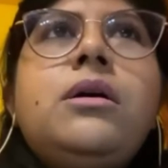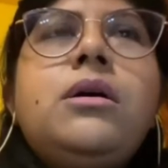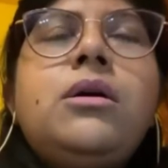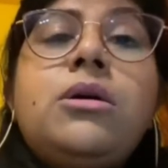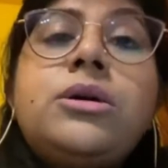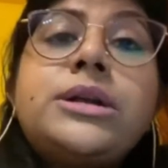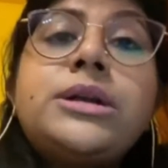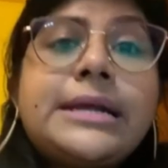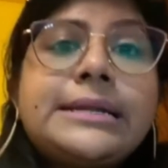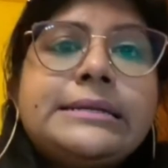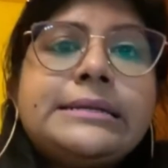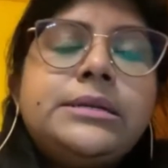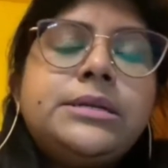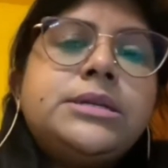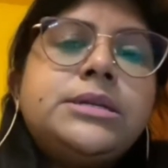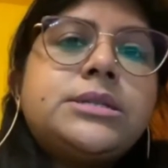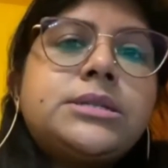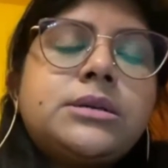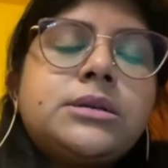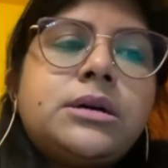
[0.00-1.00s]
or at
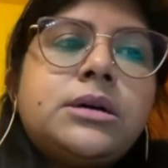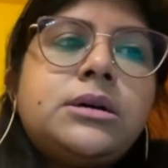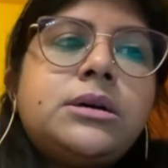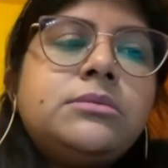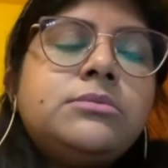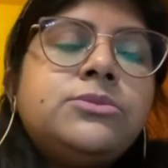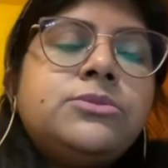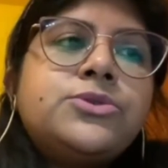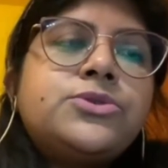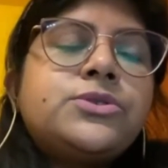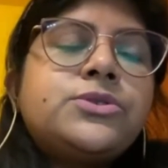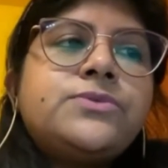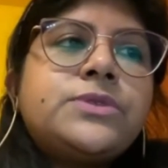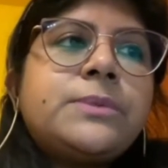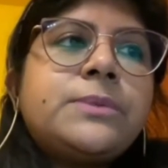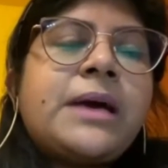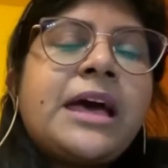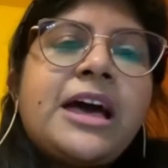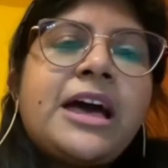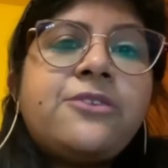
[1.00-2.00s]
least most of
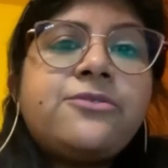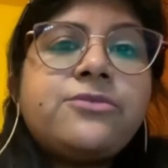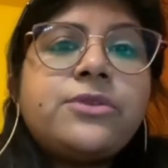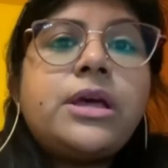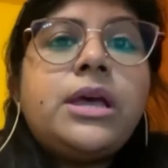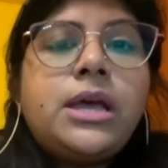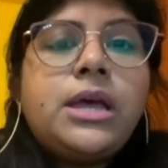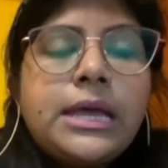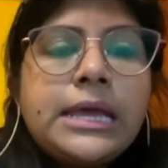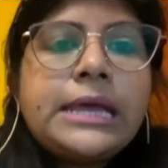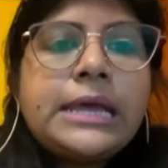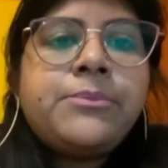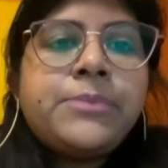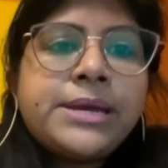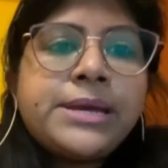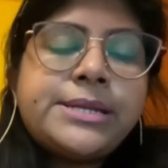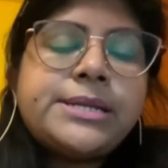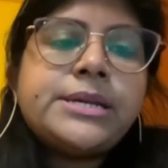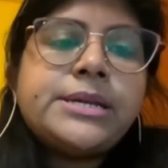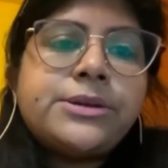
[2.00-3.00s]
them have
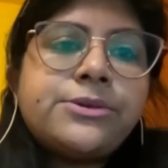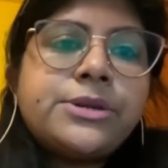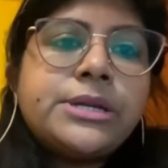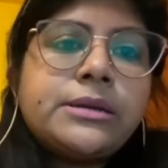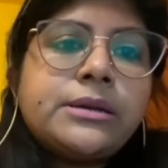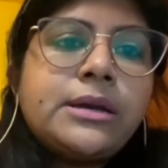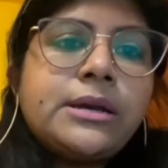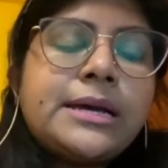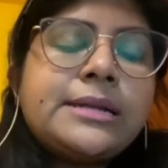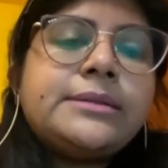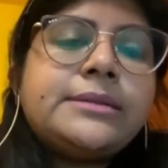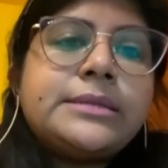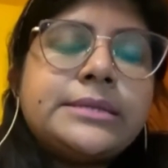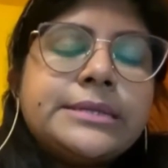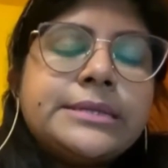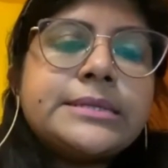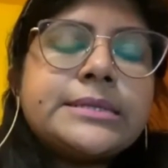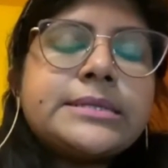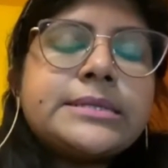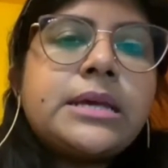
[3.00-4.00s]
MA degree at the
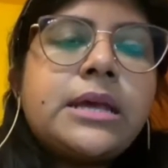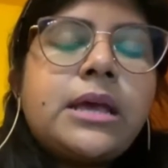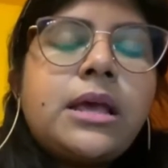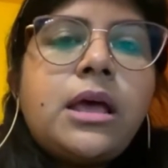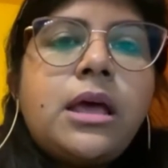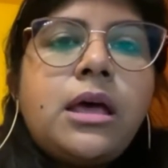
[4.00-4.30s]
least.